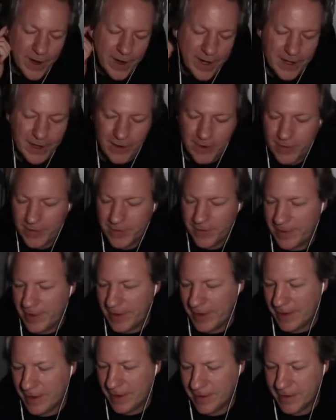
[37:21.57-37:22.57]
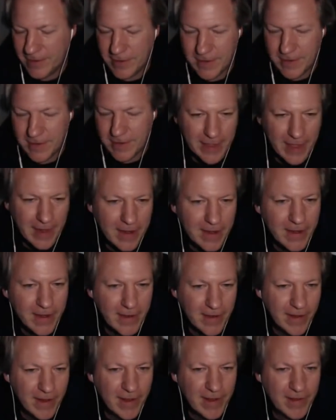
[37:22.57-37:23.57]
do you think that they got
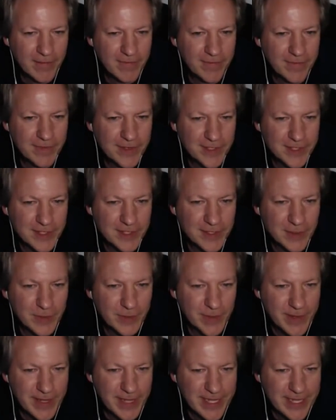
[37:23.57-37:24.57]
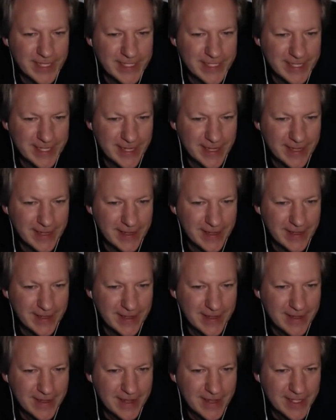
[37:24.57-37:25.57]
off so easy?
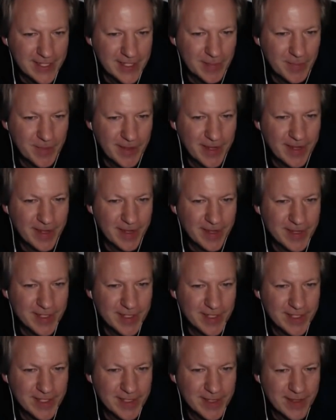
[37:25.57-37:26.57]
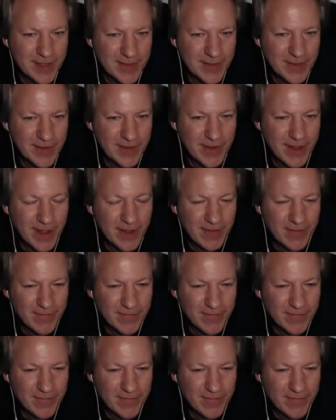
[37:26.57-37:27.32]
Is it because they're not